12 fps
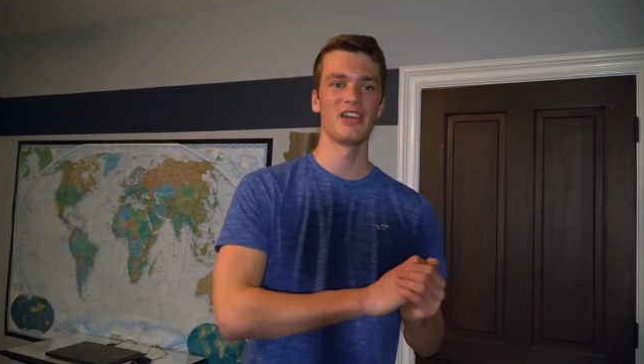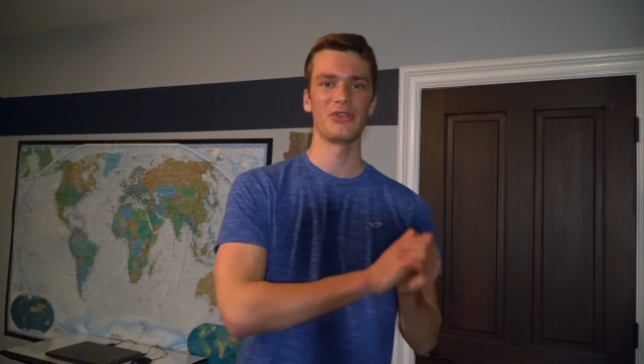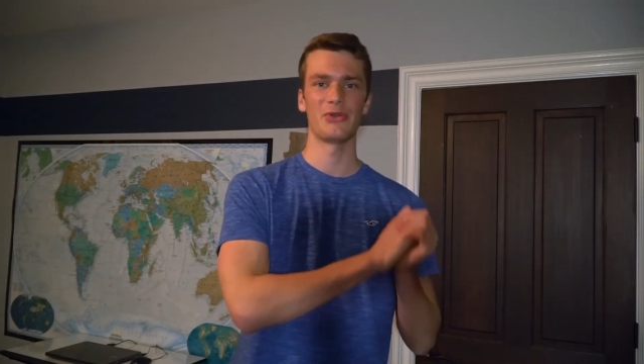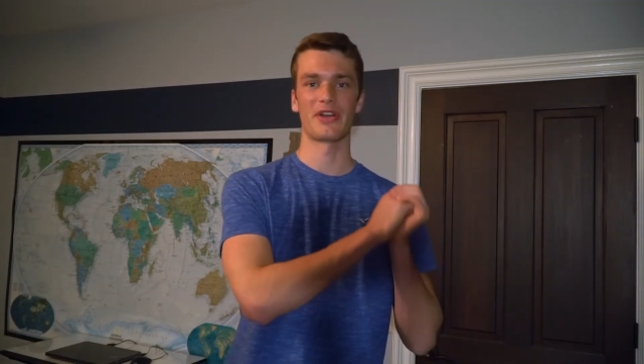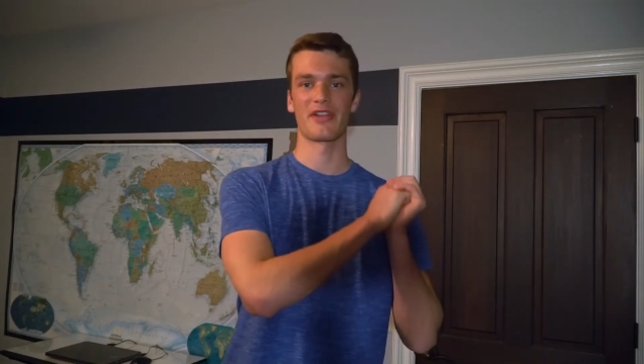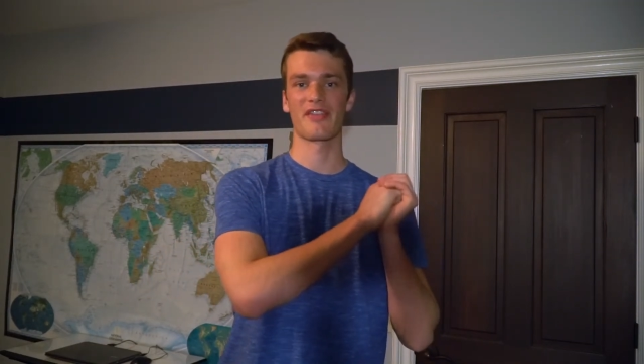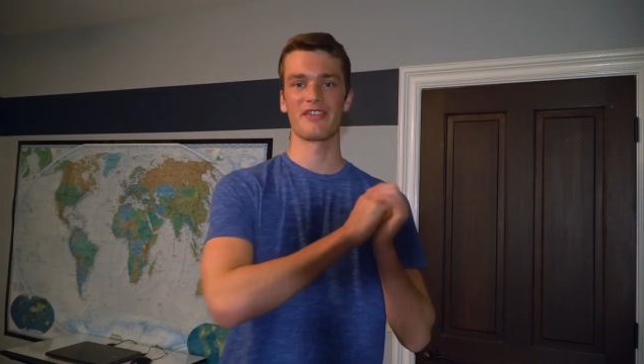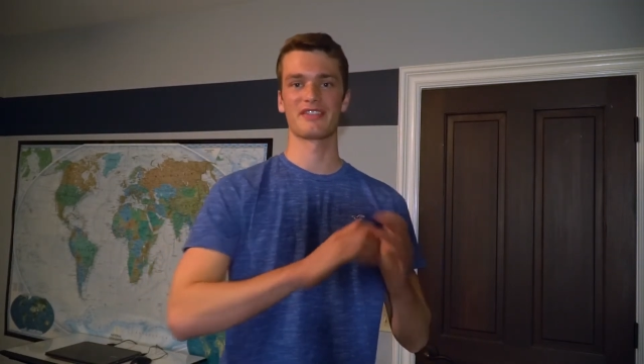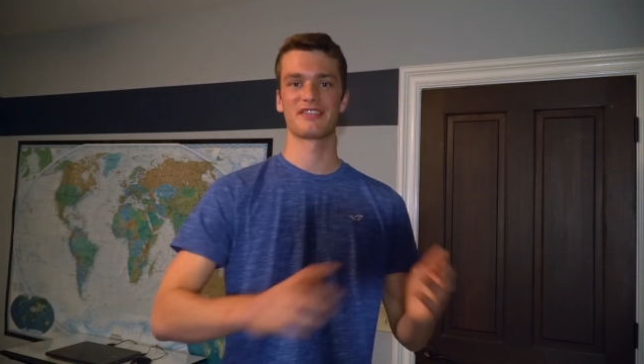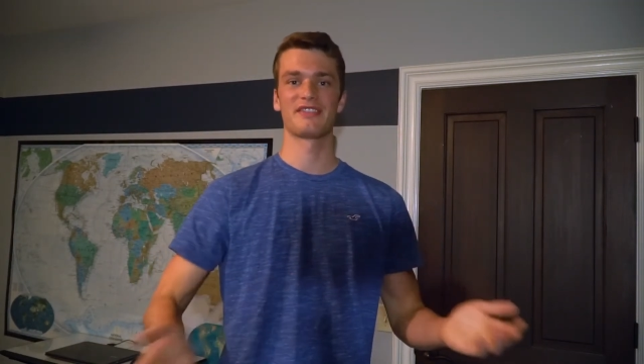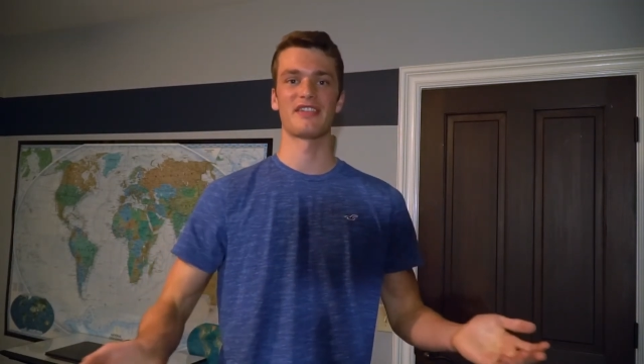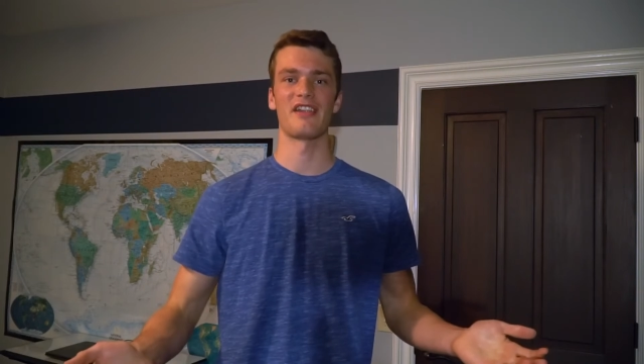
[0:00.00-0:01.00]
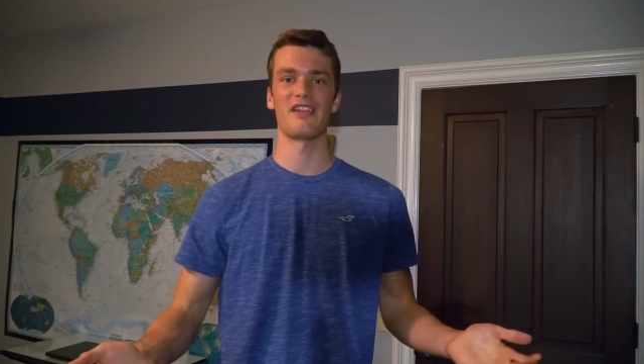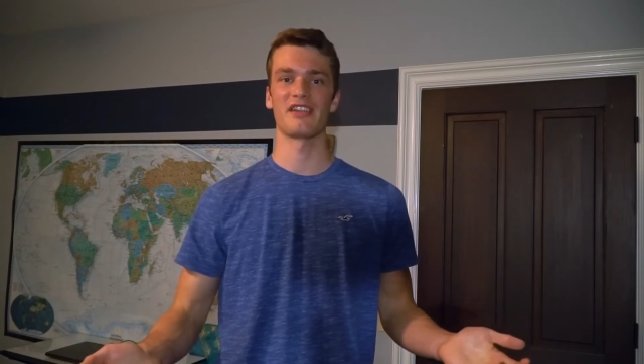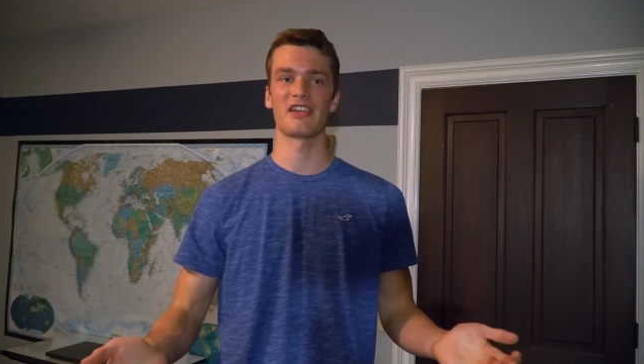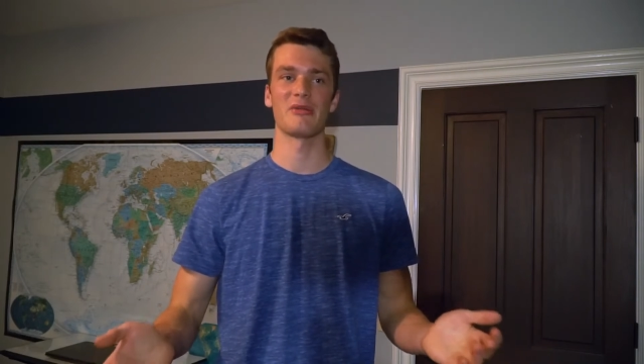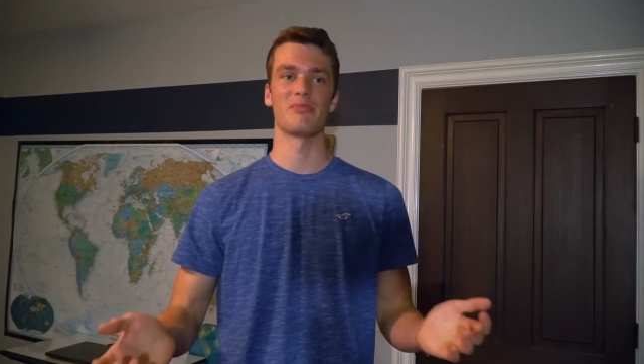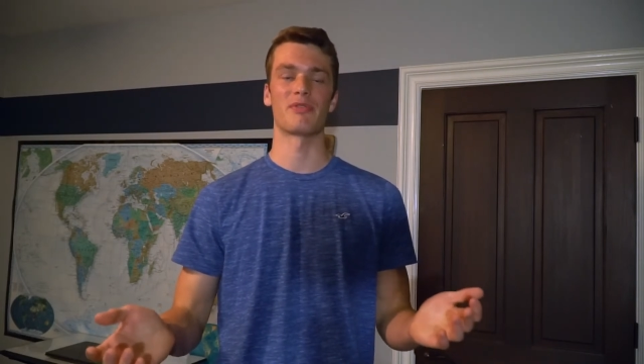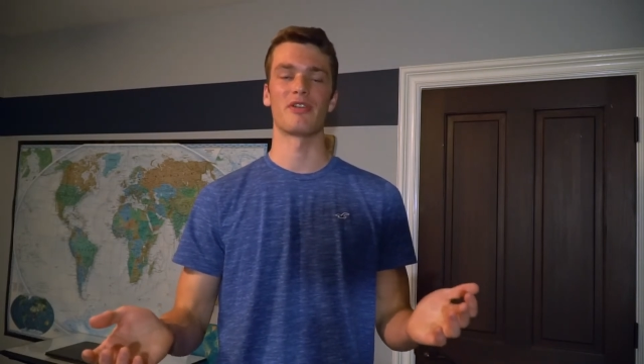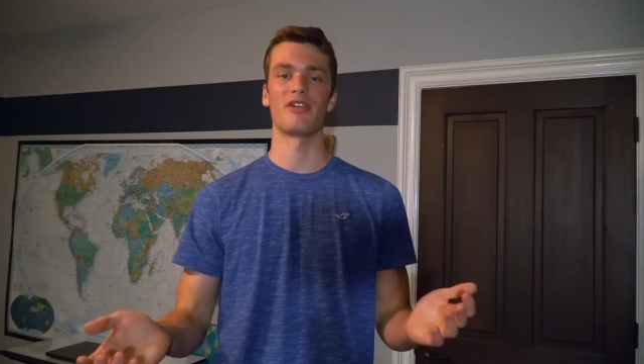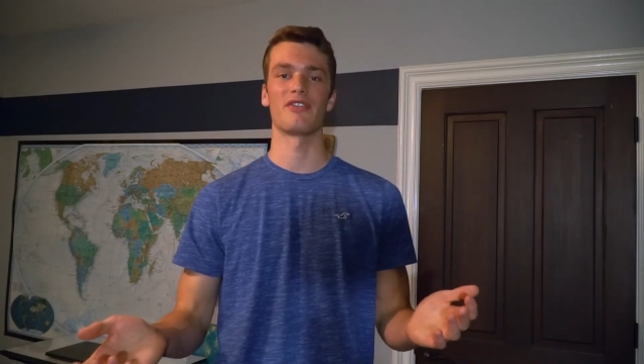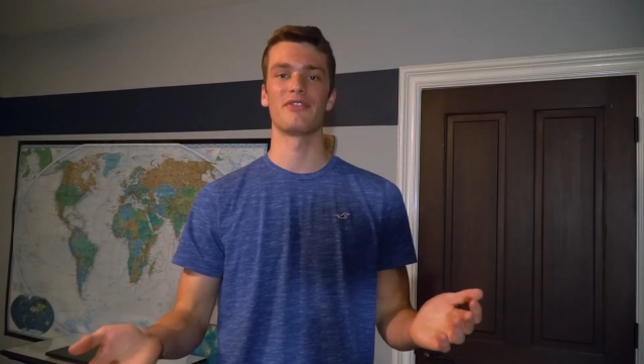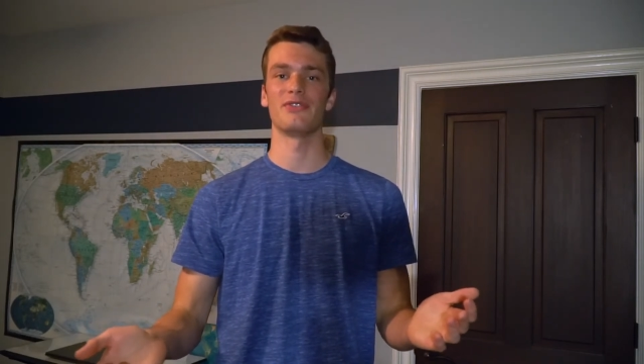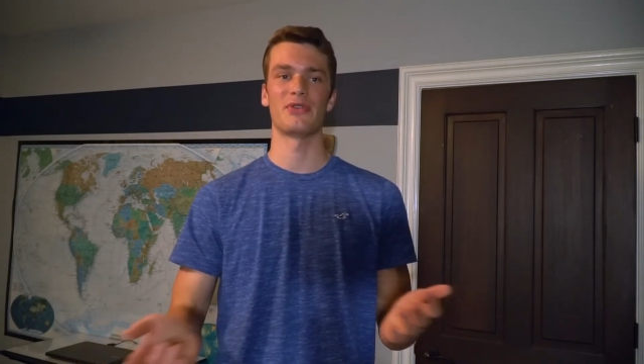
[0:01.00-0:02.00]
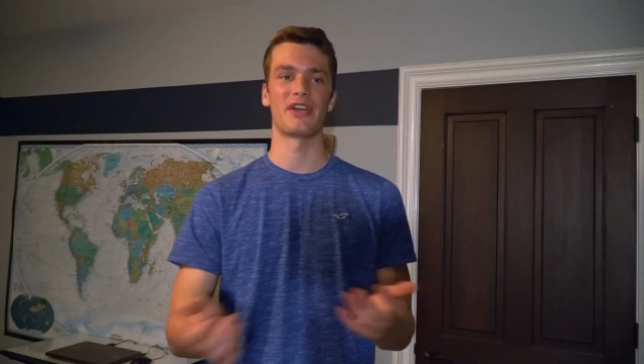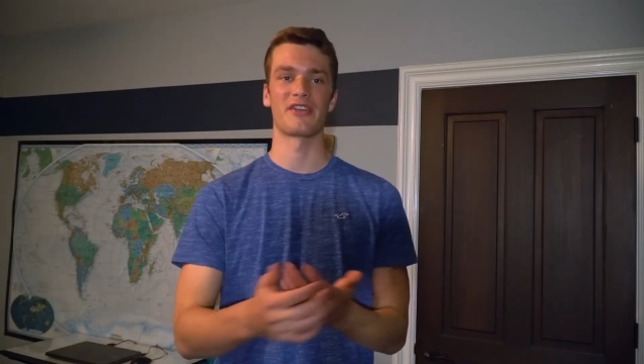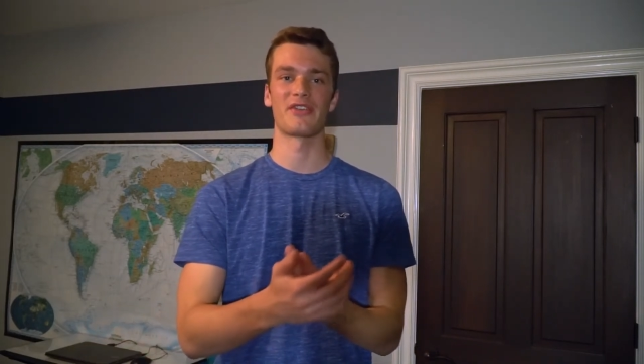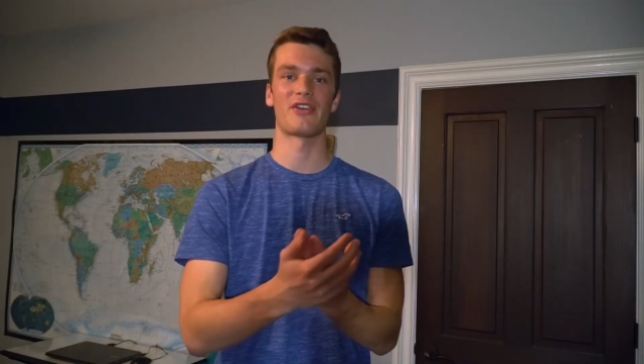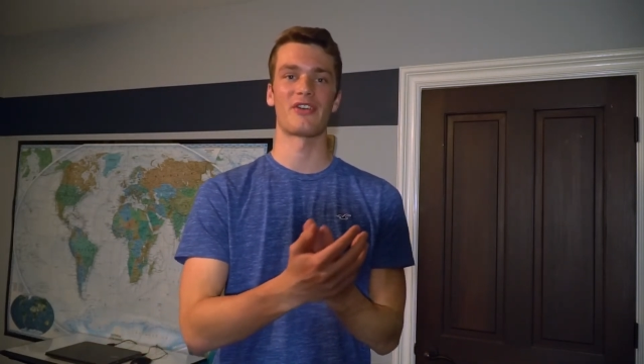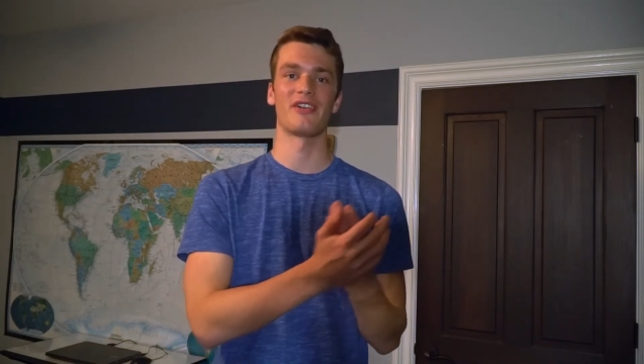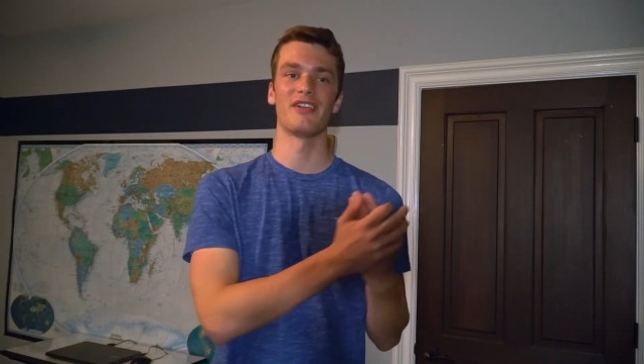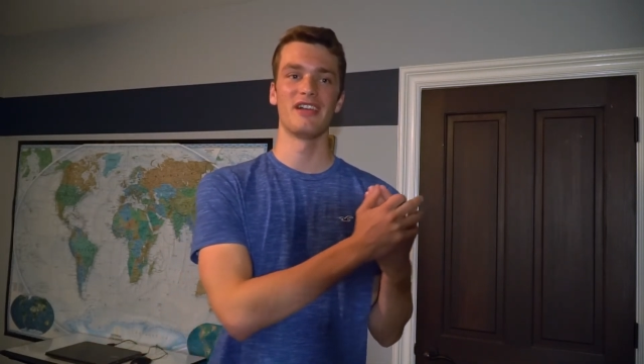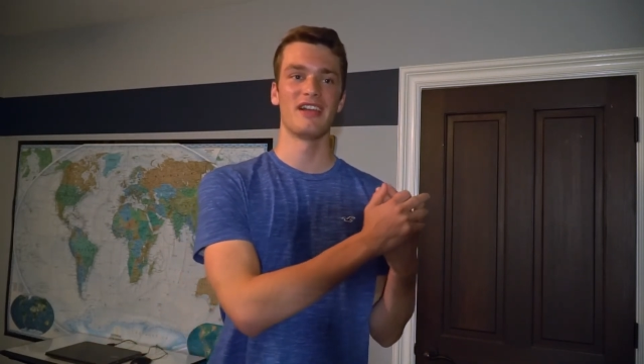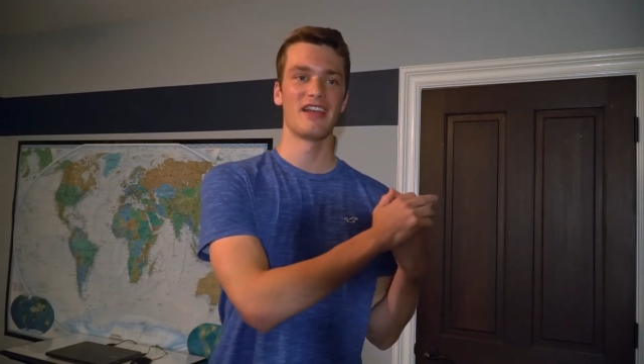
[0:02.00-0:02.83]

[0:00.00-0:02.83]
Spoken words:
during this studying abroad, during your